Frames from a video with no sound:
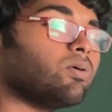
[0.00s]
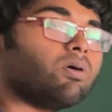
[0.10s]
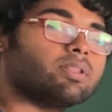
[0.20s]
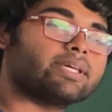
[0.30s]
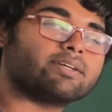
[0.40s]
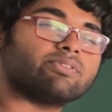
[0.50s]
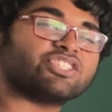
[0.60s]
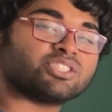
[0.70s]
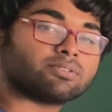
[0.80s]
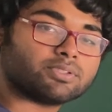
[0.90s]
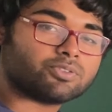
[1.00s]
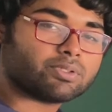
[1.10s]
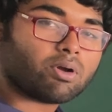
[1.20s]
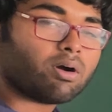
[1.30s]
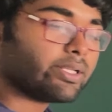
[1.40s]
all the equations which we
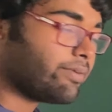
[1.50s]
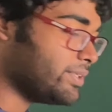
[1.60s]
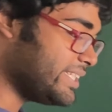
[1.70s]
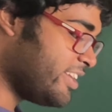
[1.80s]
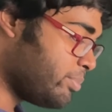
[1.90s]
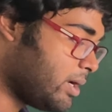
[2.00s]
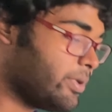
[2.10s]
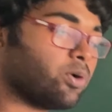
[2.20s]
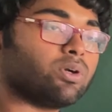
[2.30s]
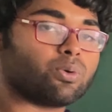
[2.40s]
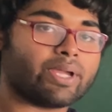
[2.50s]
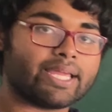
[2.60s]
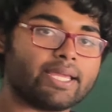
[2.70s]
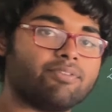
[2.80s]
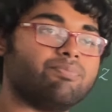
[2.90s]
got, that was A prime equal to
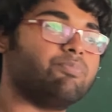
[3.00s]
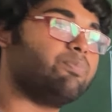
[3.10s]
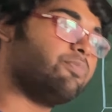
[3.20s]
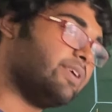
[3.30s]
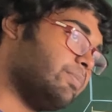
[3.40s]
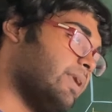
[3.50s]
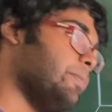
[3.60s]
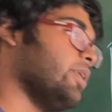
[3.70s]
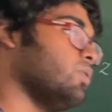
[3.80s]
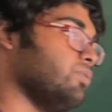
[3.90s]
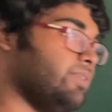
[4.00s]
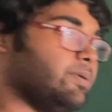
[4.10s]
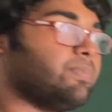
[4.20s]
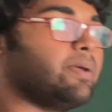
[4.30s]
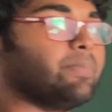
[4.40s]
A, V prime equal to V
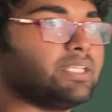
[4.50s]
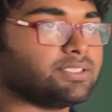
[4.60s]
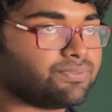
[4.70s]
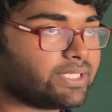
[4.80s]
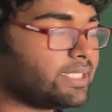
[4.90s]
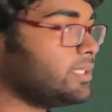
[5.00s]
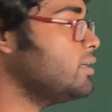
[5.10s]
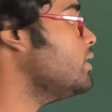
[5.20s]
prime minus V.